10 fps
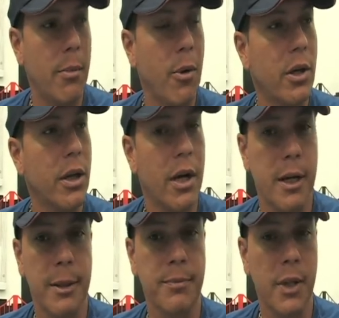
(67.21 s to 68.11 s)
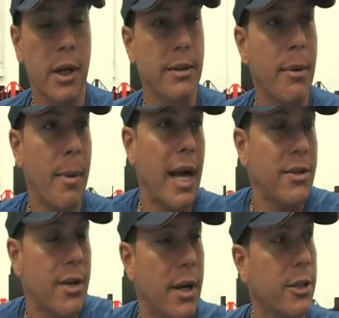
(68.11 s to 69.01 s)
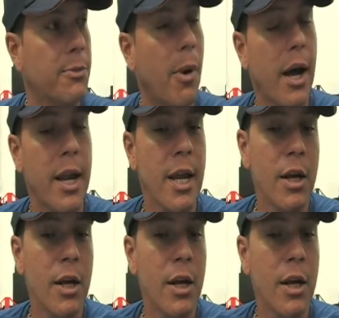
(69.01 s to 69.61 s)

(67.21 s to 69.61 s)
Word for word: Mart, uh, uh, Matt's uh, spot.